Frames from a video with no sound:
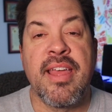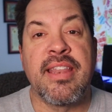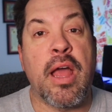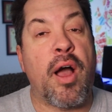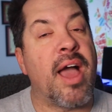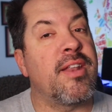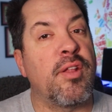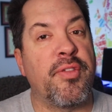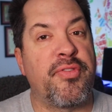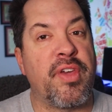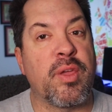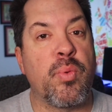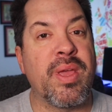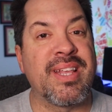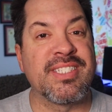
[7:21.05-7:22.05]
Now, I don't
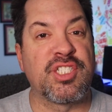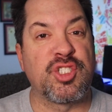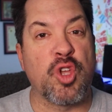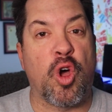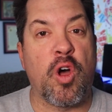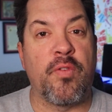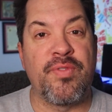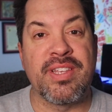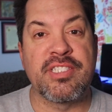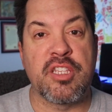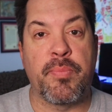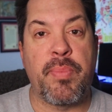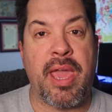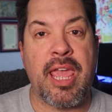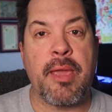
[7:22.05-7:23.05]
think we can solve this
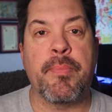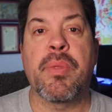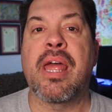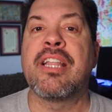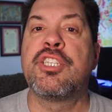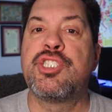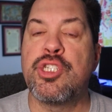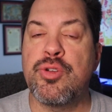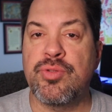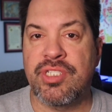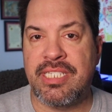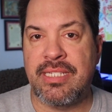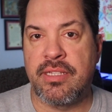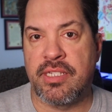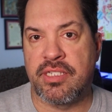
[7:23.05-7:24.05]
debate, but I do
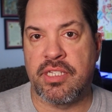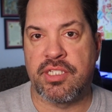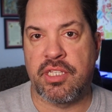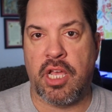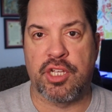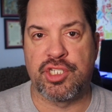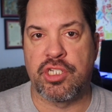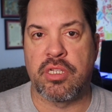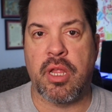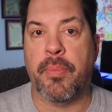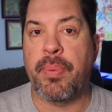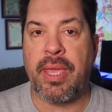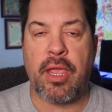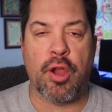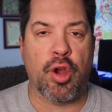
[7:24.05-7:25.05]
see this discussion
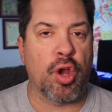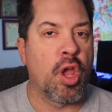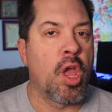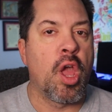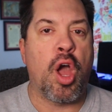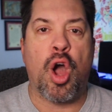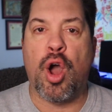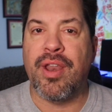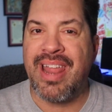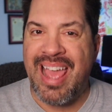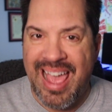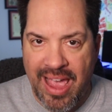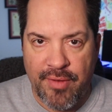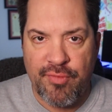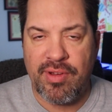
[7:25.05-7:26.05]
appear on
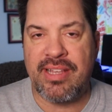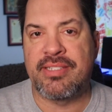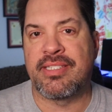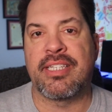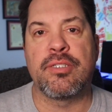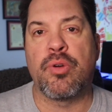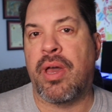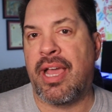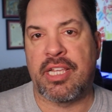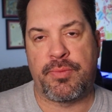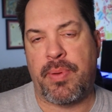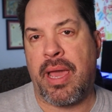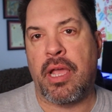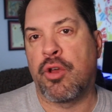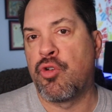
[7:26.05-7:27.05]
every single
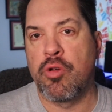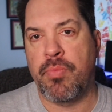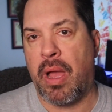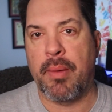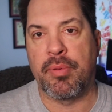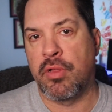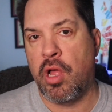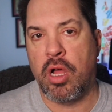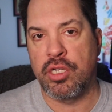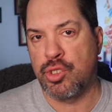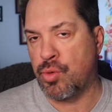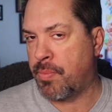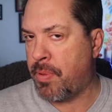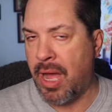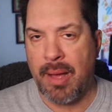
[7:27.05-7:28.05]
expat group I belong
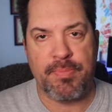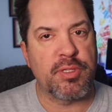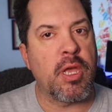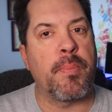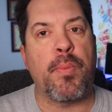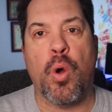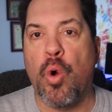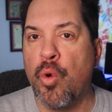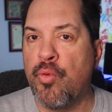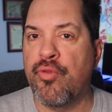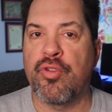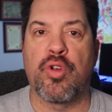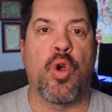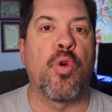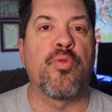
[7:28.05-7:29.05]
to. It pops up
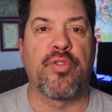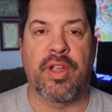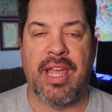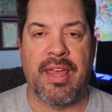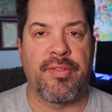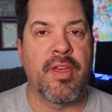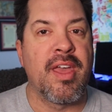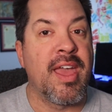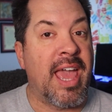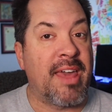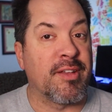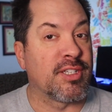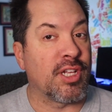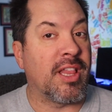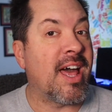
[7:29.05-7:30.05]
over and over again,
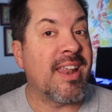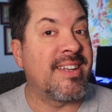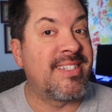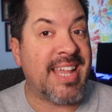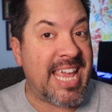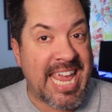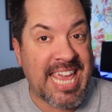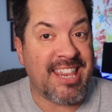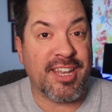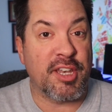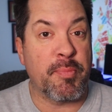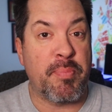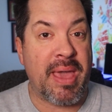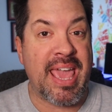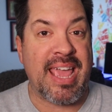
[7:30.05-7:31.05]
and there's a lot of heated
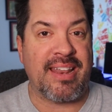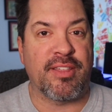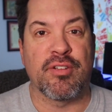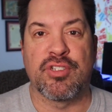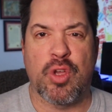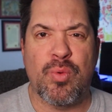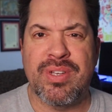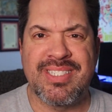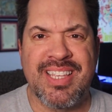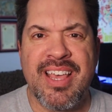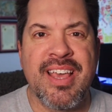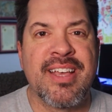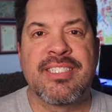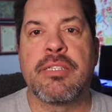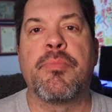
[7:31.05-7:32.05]
debate. There's always
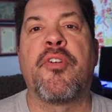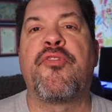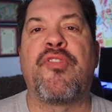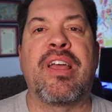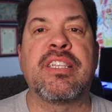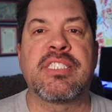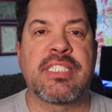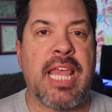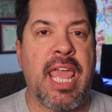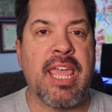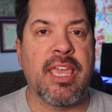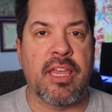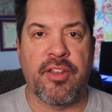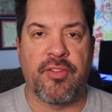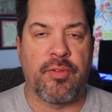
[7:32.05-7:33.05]
some offense
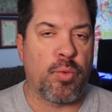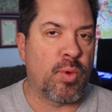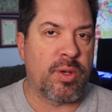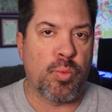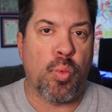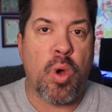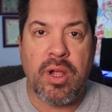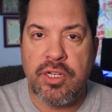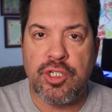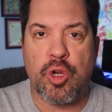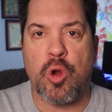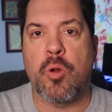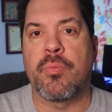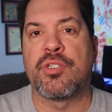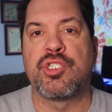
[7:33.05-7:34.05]
taken when one
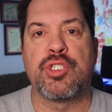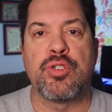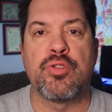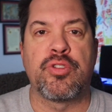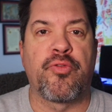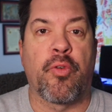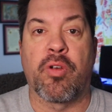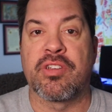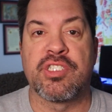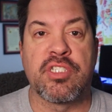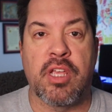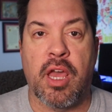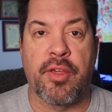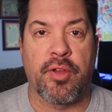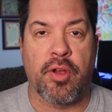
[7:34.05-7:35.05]
term is used versus
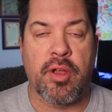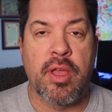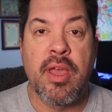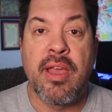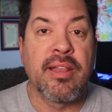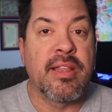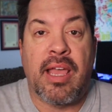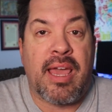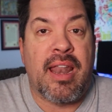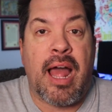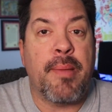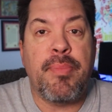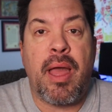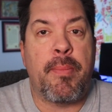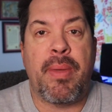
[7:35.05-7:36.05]
the other. And
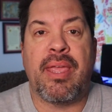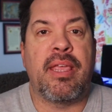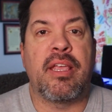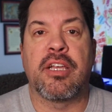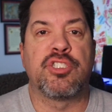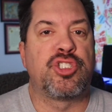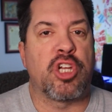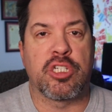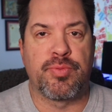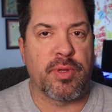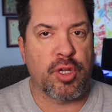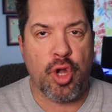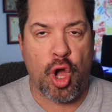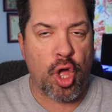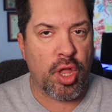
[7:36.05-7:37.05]
I'm not making a
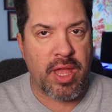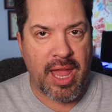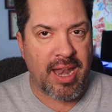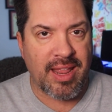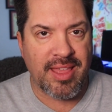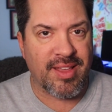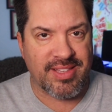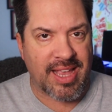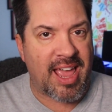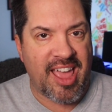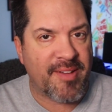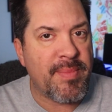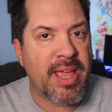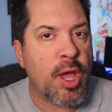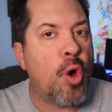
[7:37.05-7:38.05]
judgment call in any of this. I
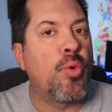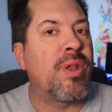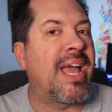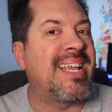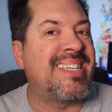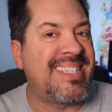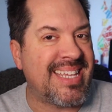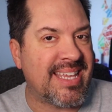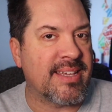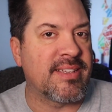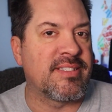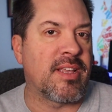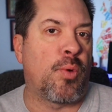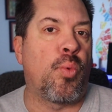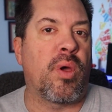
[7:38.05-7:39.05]
have my own
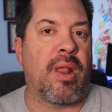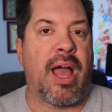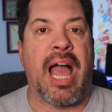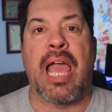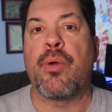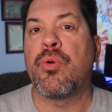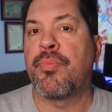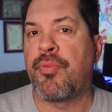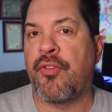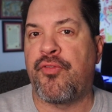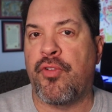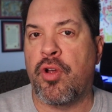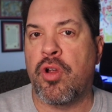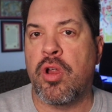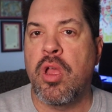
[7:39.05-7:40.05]
ideas on what I would
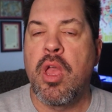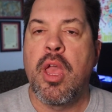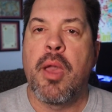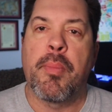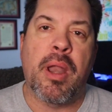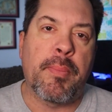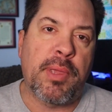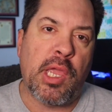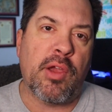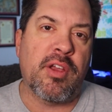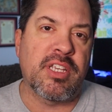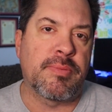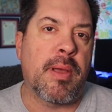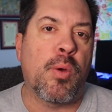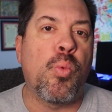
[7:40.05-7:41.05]
prefer, but I'm
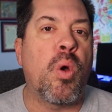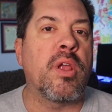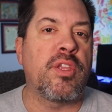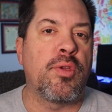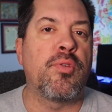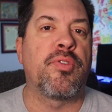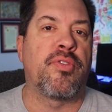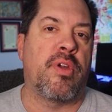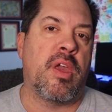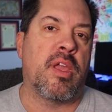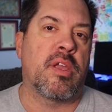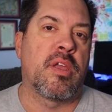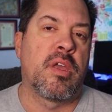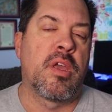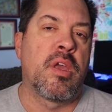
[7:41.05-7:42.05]
curious about what you
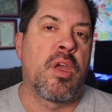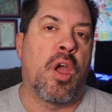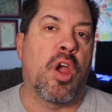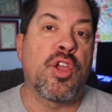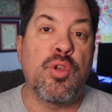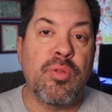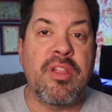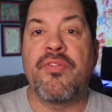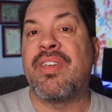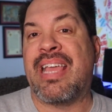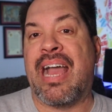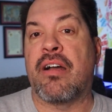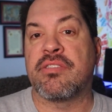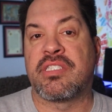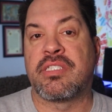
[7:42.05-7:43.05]
think. Are you living
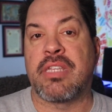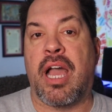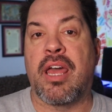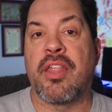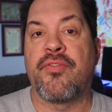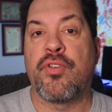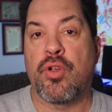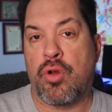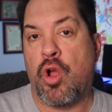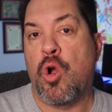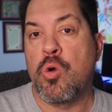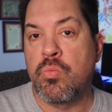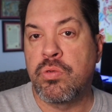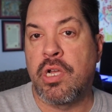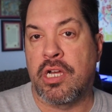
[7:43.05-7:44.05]
outside of your
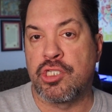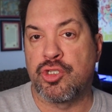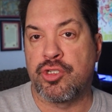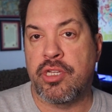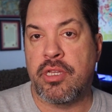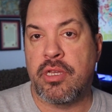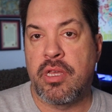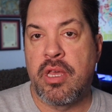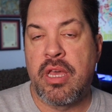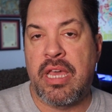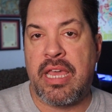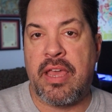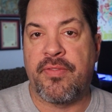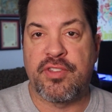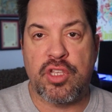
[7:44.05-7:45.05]
home country?
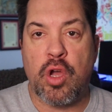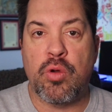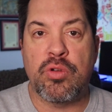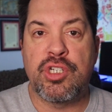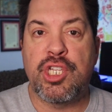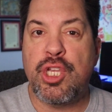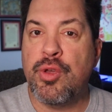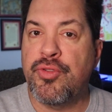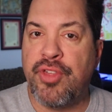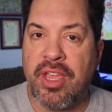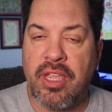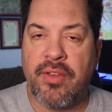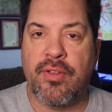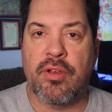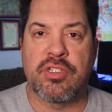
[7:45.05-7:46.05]
If so, do you
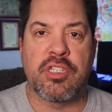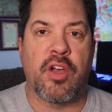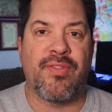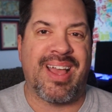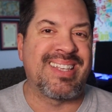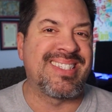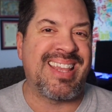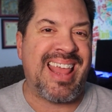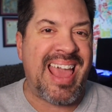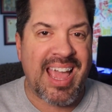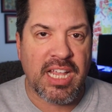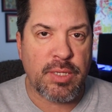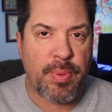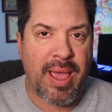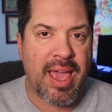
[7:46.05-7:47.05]
think of yourself as an
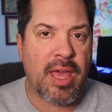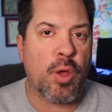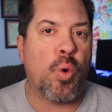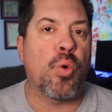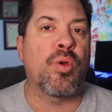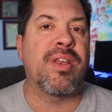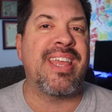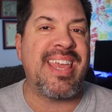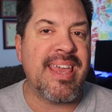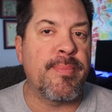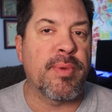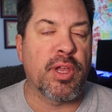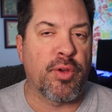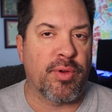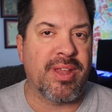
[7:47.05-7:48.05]
expat or an
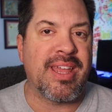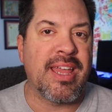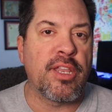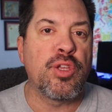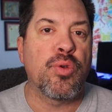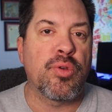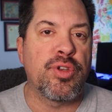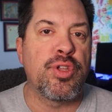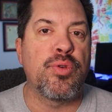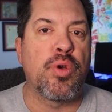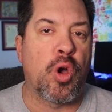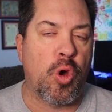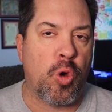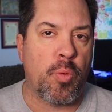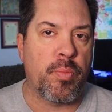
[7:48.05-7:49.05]
immigrant in your new
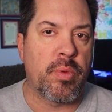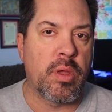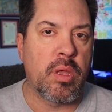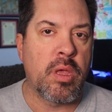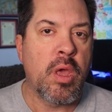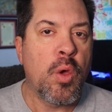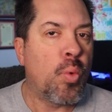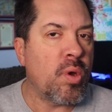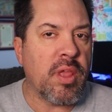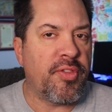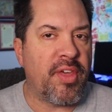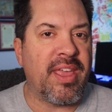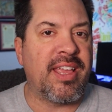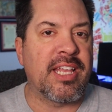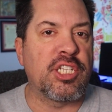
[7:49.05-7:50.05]
home? What do you
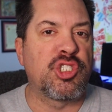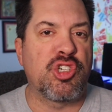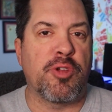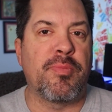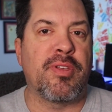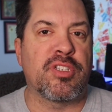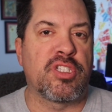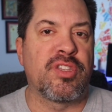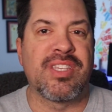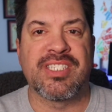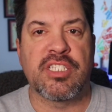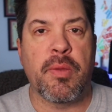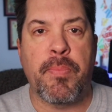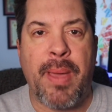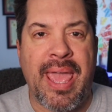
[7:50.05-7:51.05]
think contributes to
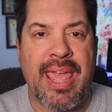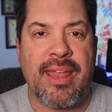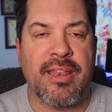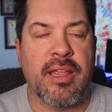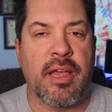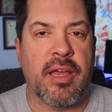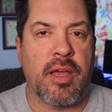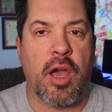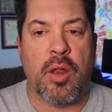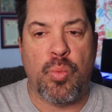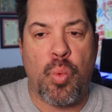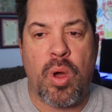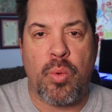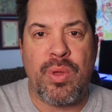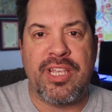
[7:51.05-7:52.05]
this debate
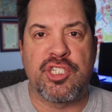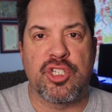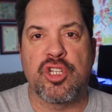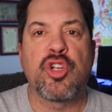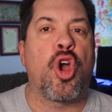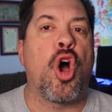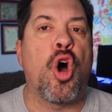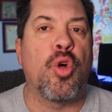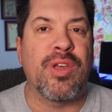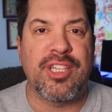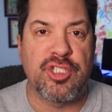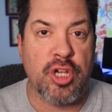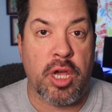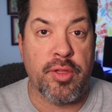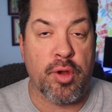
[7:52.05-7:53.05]
on what we should call
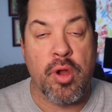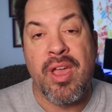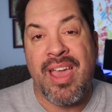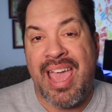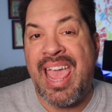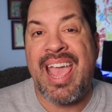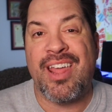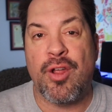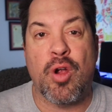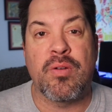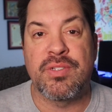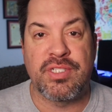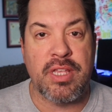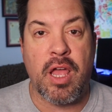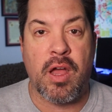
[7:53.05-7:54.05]
each other and
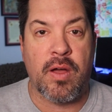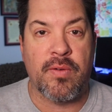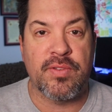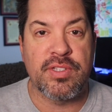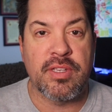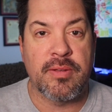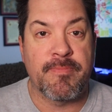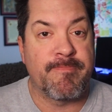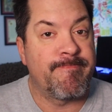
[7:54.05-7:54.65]
ourselves?